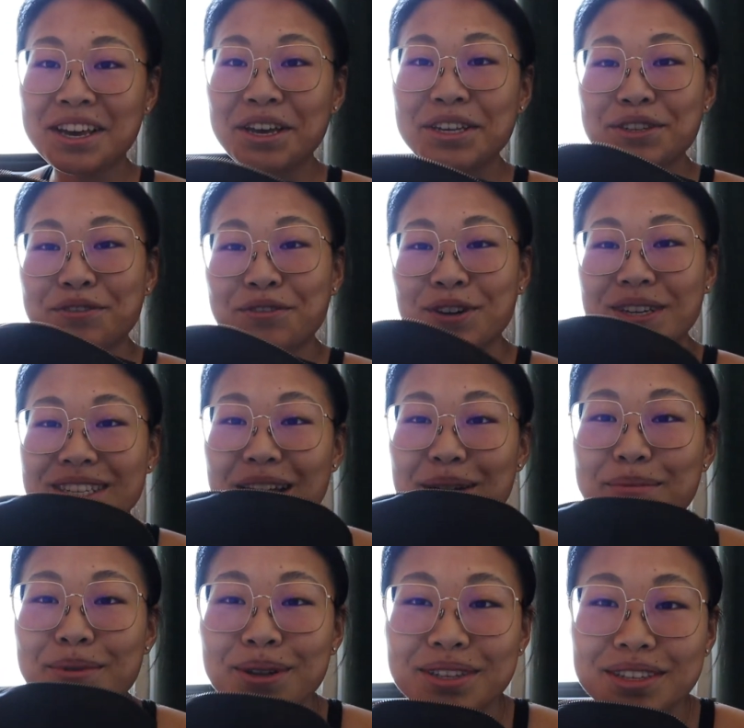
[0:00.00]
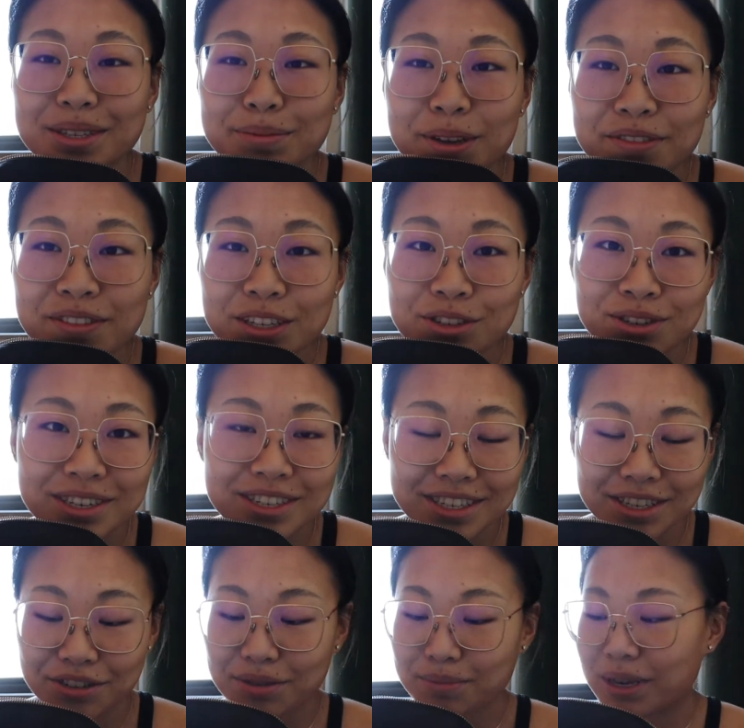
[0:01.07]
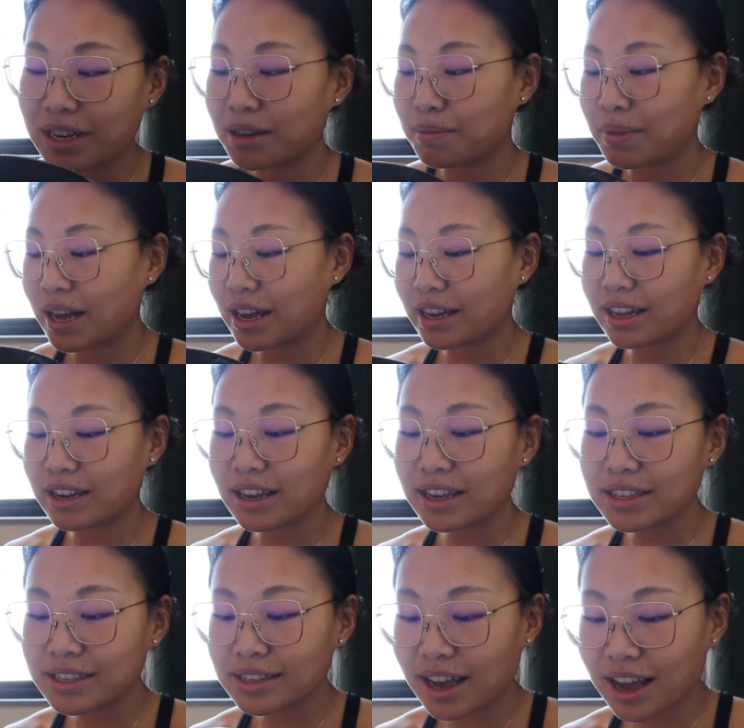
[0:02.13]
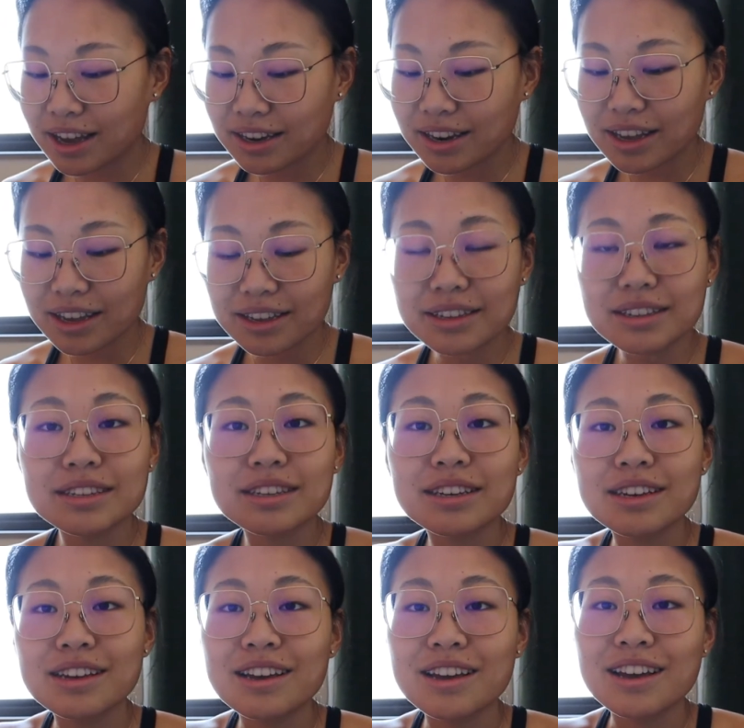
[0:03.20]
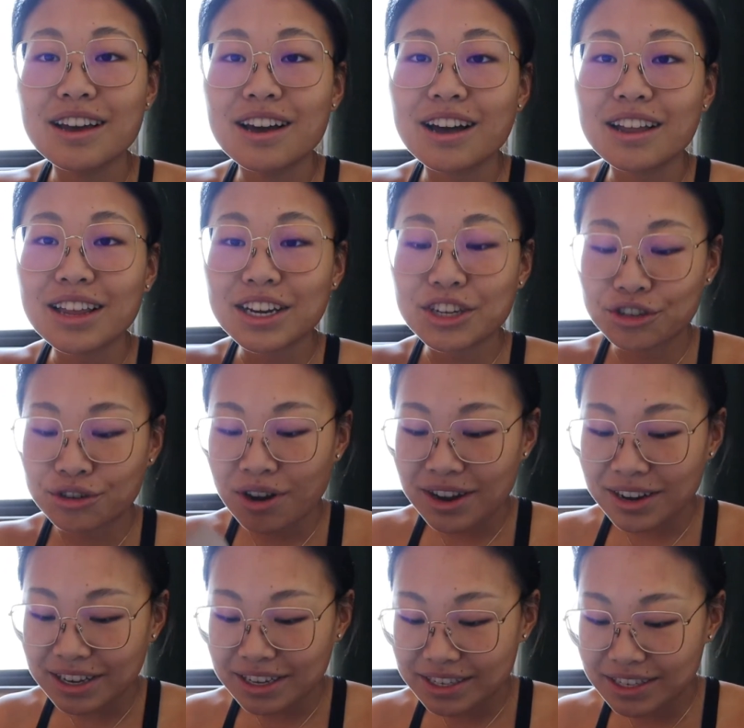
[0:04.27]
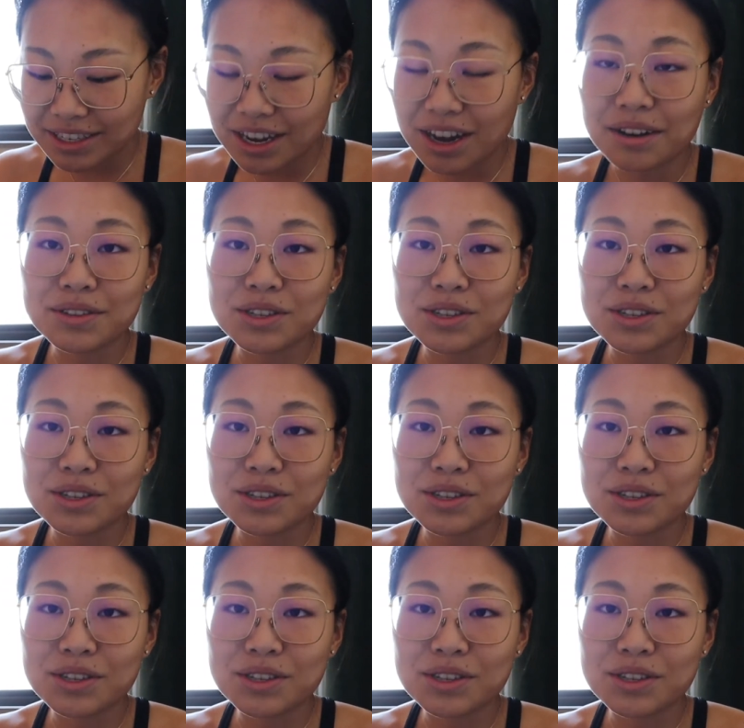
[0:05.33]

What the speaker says: So for example, this is my Victoria's Secret makeup bag, and inside is electronics stuff.